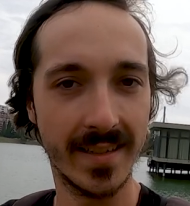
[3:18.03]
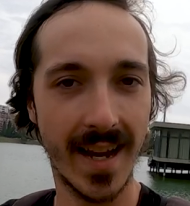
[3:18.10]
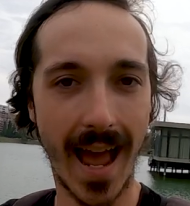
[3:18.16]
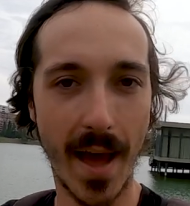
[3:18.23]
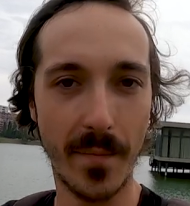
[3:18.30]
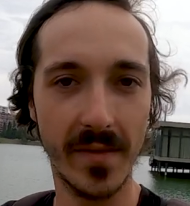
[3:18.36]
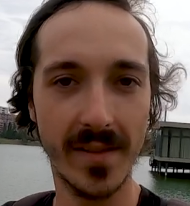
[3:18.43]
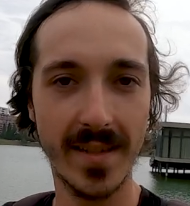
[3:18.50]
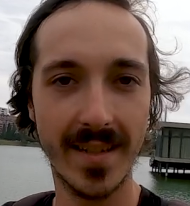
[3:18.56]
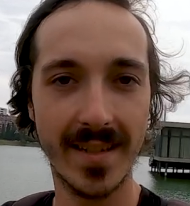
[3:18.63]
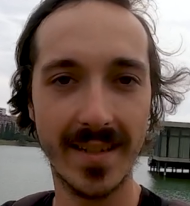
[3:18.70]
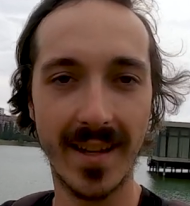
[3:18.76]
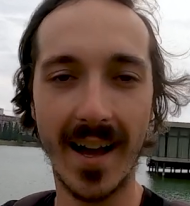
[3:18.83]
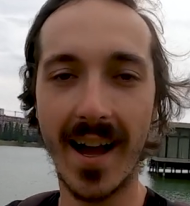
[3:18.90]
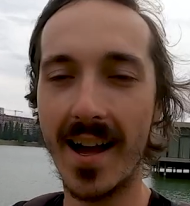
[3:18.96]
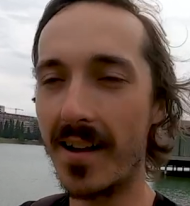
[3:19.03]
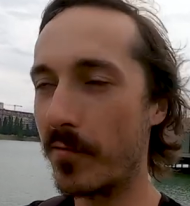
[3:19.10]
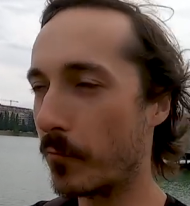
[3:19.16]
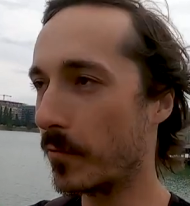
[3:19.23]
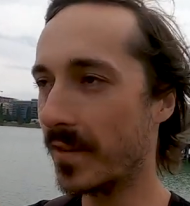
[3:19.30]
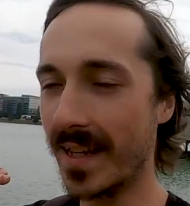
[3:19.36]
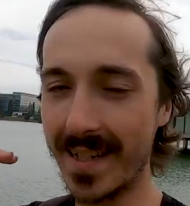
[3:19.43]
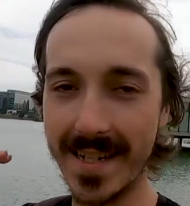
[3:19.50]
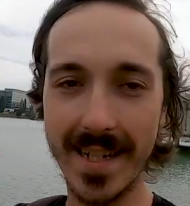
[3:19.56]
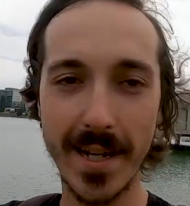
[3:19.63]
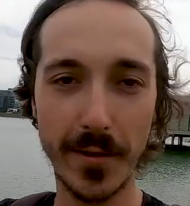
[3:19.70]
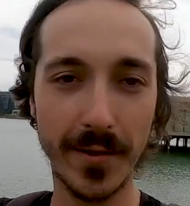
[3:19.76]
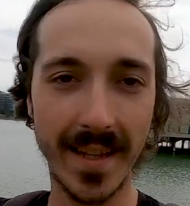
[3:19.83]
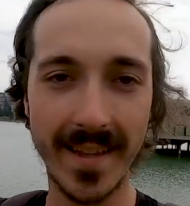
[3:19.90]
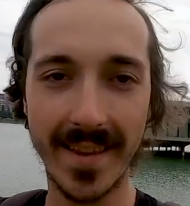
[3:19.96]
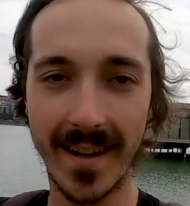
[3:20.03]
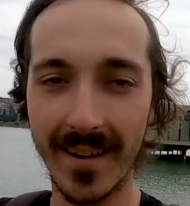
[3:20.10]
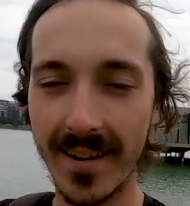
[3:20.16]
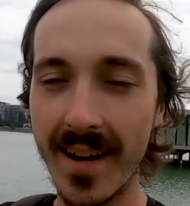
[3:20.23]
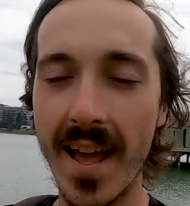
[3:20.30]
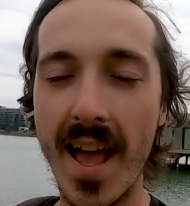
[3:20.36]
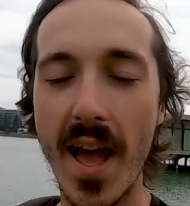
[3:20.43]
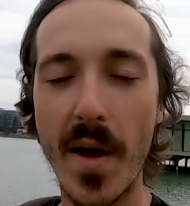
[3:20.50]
happens. We're like nearly there.